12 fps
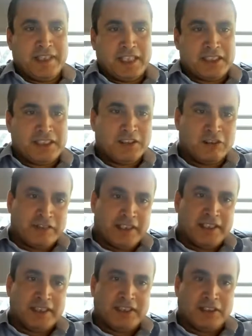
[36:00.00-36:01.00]
reduction of
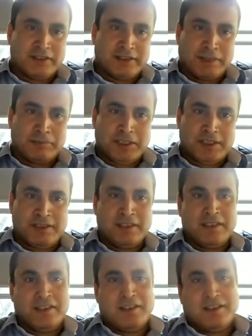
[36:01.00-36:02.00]
energy consumption
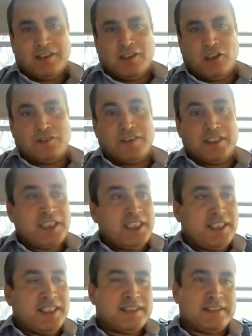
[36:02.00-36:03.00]
of the
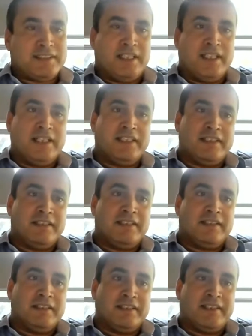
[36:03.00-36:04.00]
chillers
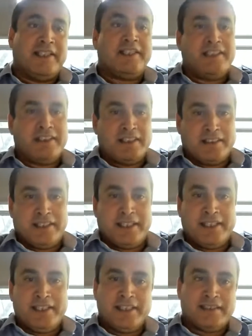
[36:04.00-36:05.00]
and the
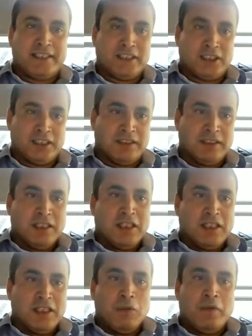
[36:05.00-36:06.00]
heating station.
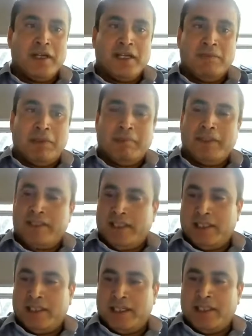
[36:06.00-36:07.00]
We are
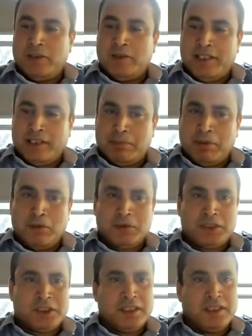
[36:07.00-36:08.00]
implementing a unique
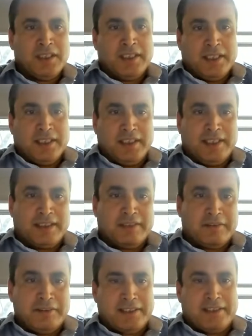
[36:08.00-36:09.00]
approach that
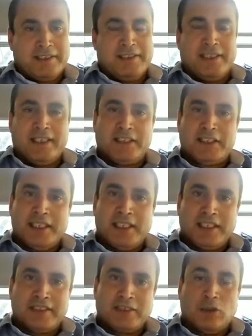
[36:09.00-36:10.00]
treats the
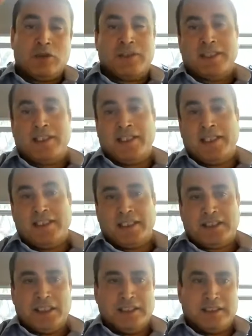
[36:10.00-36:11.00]
chillers or the heat
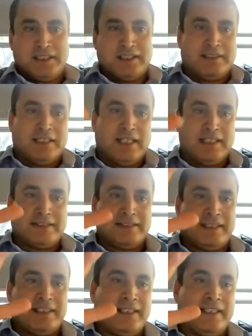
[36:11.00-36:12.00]
exchangers
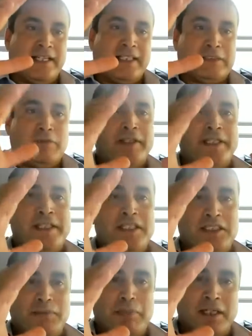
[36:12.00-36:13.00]
as one
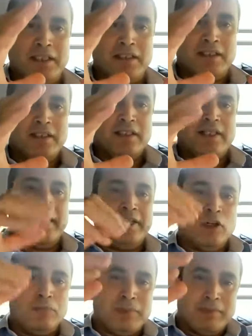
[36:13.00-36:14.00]
energy bank
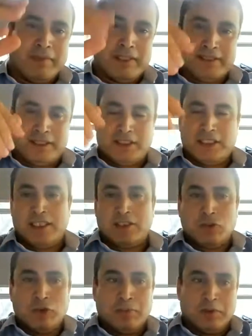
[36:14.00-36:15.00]
and optimize the chiller
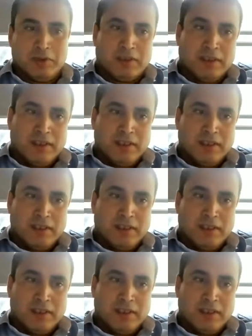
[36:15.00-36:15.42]
throughput.